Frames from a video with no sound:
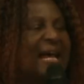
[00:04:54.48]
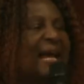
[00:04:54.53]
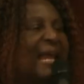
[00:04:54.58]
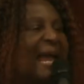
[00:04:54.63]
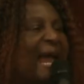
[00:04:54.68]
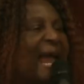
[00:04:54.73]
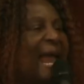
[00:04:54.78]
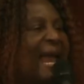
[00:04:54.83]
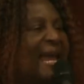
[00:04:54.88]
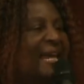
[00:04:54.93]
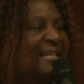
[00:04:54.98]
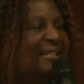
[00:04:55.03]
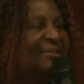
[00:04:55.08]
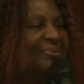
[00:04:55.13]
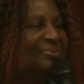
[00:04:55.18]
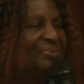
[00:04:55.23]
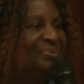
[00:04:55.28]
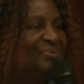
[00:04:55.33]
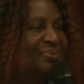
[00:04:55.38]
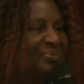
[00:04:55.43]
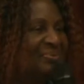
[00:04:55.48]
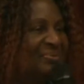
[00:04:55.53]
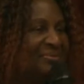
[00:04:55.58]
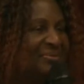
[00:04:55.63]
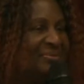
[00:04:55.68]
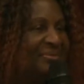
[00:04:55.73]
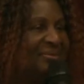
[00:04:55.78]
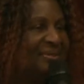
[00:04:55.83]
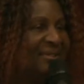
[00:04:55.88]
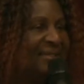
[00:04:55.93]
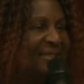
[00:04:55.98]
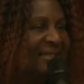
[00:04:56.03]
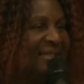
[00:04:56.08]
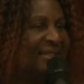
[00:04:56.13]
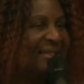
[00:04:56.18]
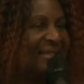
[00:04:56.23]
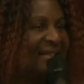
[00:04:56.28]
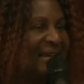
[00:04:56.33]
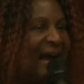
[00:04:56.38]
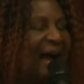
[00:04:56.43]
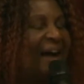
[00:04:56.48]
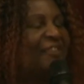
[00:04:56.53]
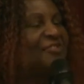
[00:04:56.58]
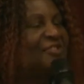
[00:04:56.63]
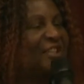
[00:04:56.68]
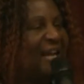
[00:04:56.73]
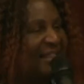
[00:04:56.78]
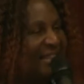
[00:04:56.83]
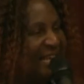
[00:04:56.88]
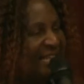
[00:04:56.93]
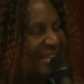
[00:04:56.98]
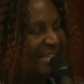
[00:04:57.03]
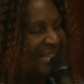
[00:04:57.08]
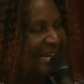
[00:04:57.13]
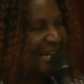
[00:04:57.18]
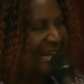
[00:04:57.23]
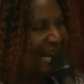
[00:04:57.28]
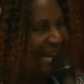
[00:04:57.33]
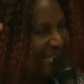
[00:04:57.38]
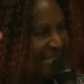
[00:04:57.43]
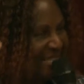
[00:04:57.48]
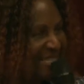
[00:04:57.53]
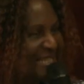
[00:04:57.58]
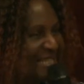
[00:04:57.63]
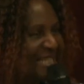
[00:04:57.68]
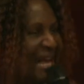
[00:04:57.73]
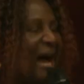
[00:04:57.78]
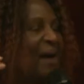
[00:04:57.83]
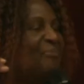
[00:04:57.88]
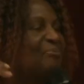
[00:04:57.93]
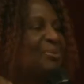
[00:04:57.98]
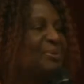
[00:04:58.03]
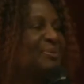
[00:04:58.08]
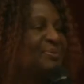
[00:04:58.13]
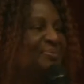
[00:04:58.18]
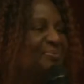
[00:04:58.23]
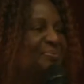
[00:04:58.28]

again after the 3 years is up.